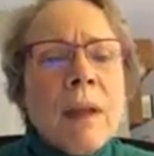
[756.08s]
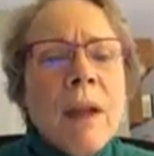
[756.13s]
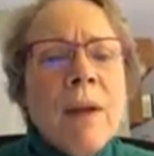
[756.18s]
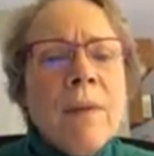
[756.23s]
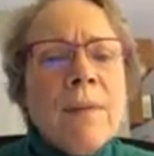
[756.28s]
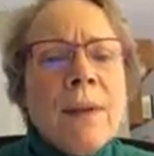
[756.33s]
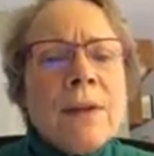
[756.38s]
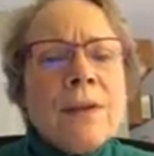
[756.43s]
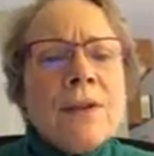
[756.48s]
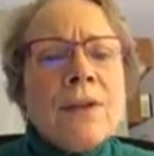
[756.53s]

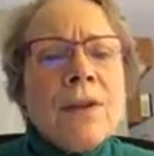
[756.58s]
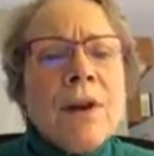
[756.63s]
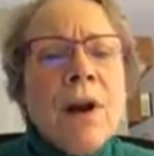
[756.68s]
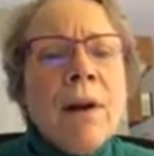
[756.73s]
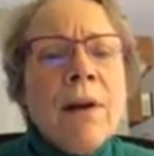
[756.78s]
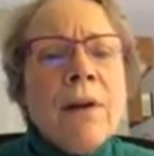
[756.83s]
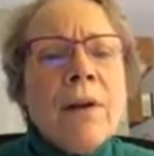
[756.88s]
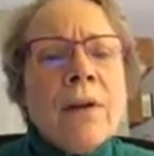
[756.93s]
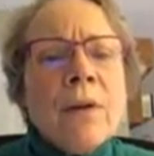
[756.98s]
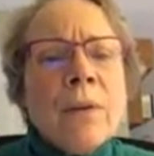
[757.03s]
And they
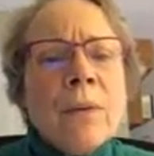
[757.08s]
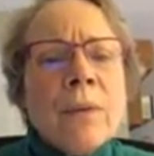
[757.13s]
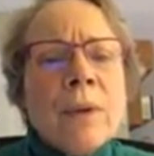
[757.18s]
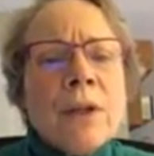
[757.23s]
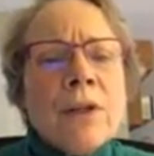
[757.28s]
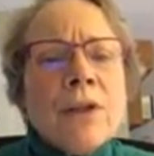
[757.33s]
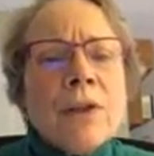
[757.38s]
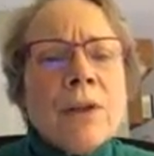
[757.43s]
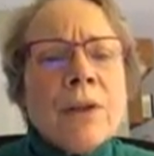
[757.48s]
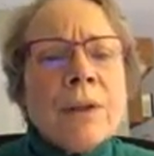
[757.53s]
started
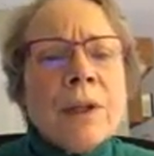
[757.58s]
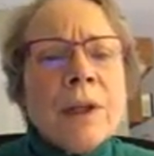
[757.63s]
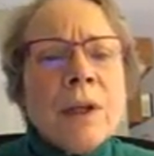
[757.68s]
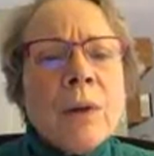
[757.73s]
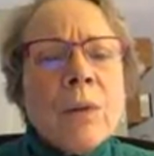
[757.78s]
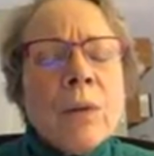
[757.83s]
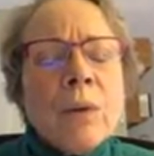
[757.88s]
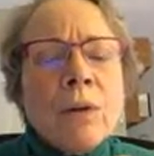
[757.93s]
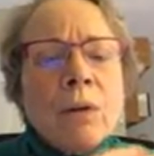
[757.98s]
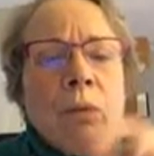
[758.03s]
originally
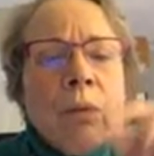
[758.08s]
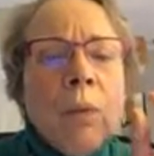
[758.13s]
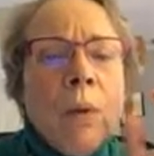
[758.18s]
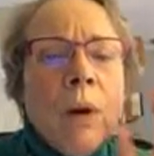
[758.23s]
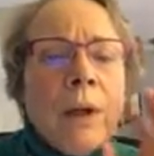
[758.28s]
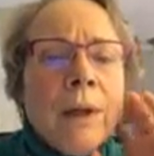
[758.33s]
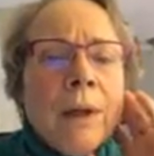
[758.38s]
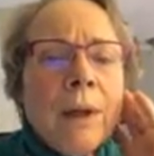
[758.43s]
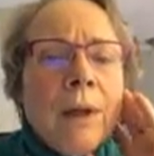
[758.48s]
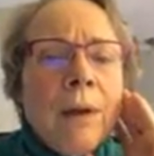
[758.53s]
with
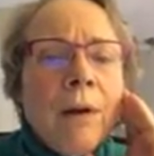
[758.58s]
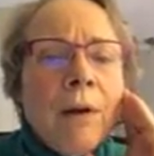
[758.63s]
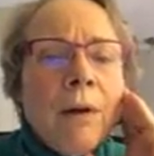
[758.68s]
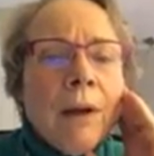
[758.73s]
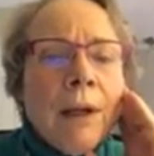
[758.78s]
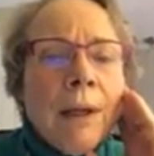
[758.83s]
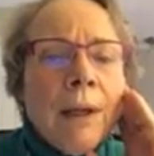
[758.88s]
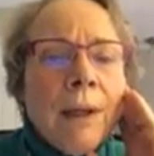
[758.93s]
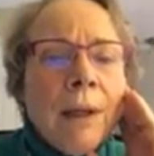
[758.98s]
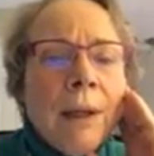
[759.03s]
one here
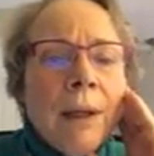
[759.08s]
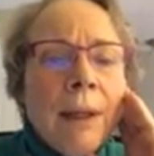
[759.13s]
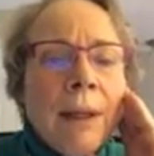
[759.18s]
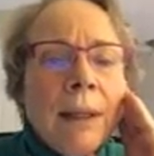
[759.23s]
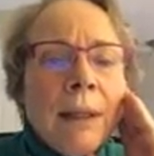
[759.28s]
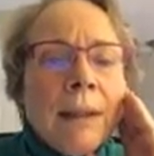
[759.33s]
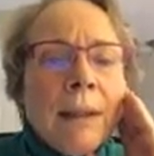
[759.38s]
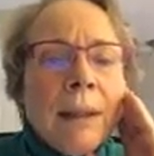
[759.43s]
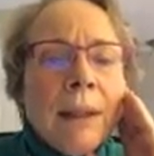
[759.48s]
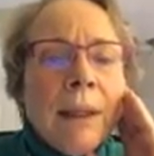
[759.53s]
in
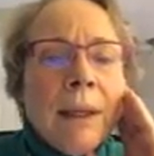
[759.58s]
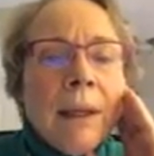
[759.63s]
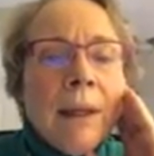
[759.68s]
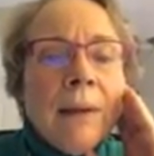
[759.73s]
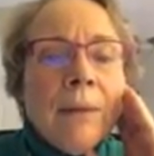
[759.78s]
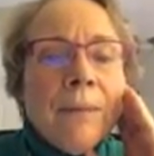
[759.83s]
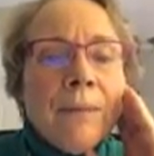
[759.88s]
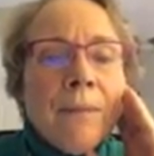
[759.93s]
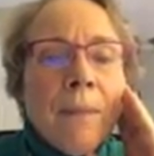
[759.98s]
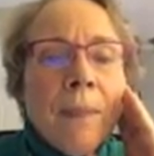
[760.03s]
Italy,
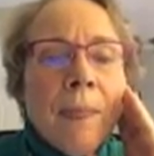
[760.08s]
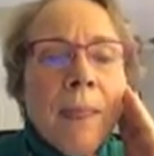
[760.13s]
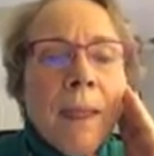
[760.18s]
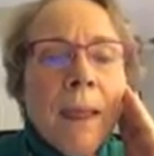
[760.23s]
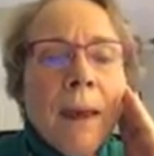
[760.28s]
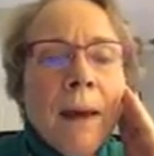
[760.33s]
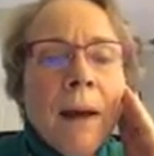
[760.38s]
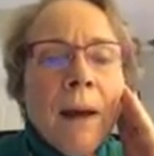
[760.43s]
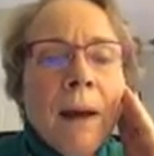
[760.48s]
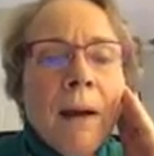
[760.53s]

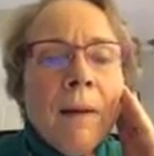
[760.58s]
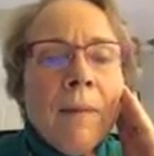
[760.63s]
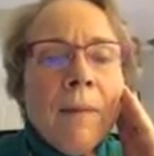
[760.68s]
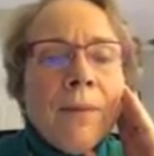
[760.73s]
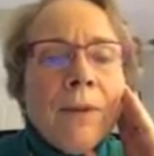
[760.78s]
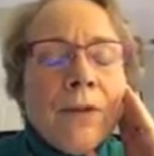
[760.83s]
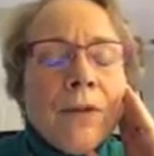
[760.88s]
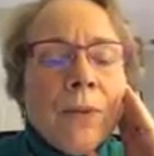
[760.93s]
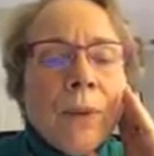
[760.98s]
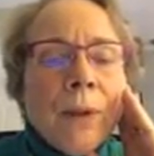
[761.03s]

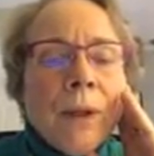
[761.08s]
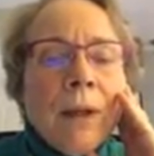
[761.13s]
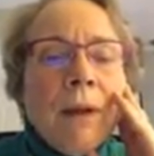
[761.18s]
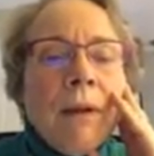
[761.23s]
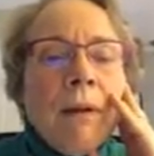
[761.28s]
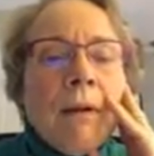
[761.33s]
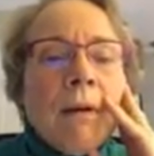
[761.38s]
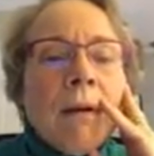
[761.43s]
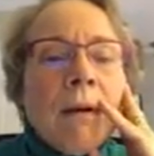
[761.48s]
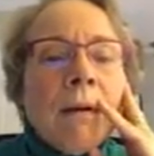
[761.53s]
this one
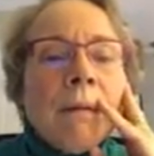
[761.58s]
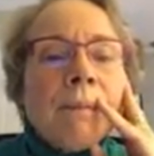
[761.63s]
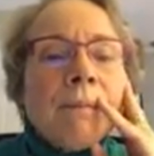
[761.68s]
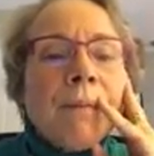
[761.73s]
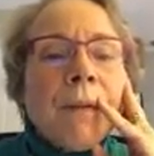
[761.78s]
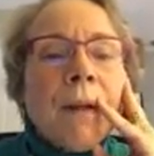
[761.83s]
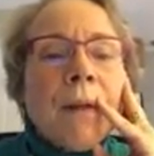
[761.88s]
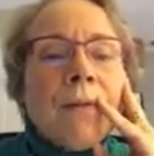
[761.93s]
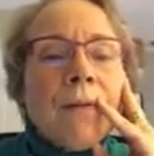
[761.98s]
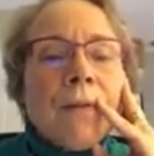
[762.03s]
here
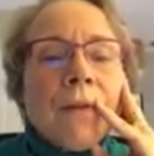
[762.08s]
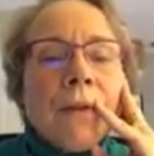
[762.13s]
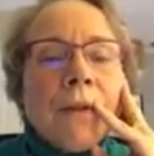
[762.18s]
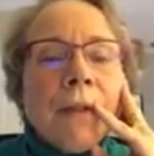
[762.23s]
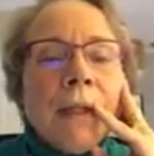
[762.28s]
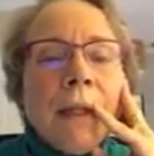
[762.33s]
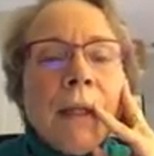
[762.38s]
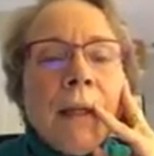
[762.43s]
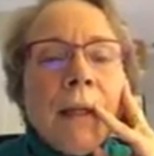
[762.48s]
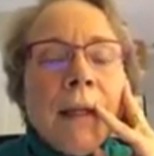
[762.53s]
in
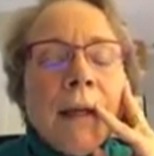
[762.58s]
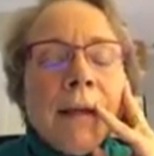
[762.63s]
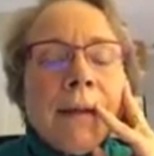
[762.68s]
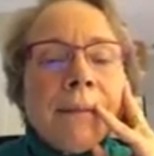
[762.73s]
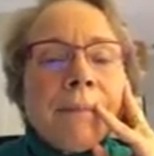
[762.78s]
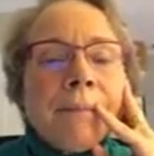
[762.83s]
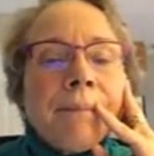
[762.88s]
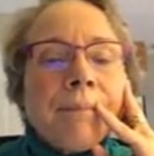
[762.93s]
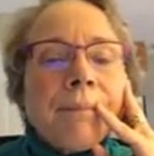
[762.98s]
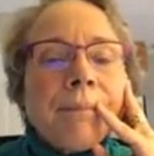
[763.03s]
Sardinia,